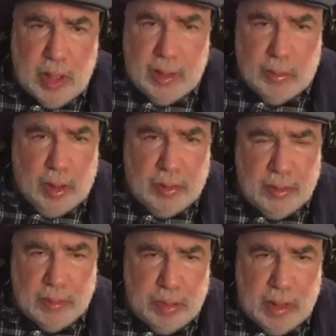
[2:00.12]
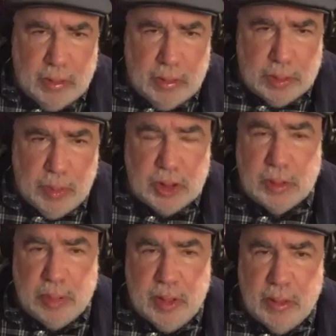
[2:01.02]
with. I was supposed to
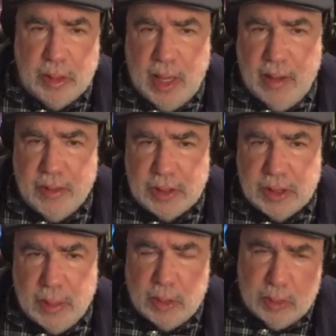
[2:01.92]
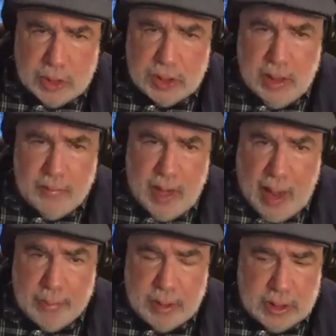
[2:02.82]
play with Dave this summer. We'll see if it
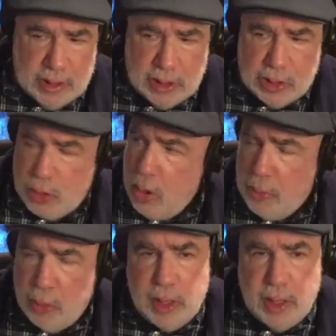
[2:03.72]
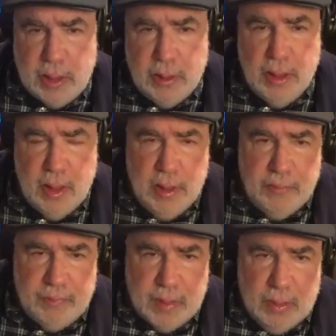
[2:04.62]
happens. I just saw Marini,
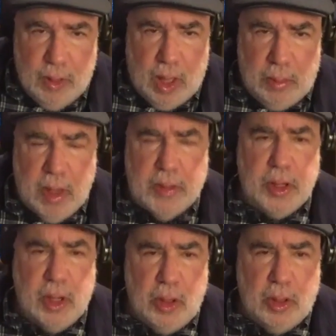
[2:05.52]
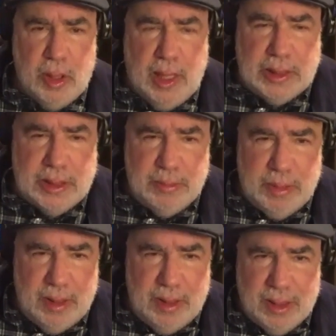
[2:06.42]
well, a month ago, the
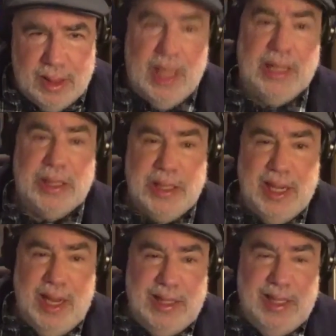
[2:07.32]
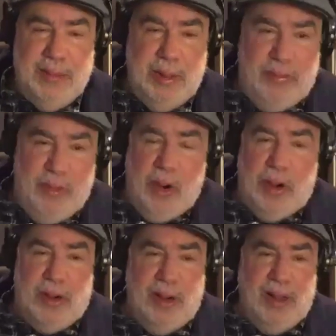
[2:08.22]
last thing I did
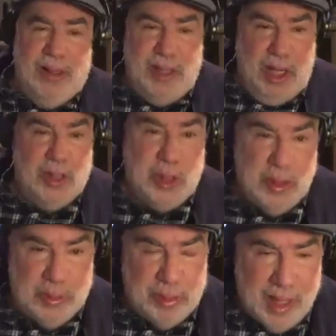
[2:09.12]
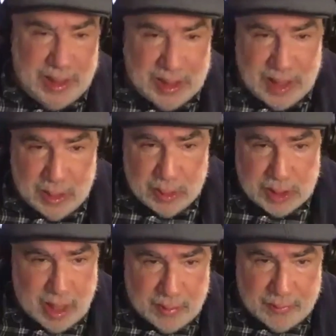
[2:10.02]
before Shelter in Place. Here was
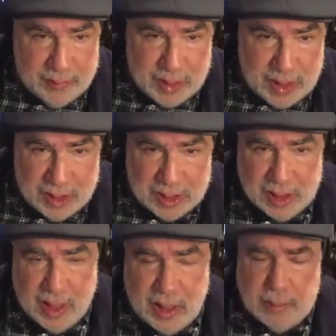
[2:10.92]
there 50 years later.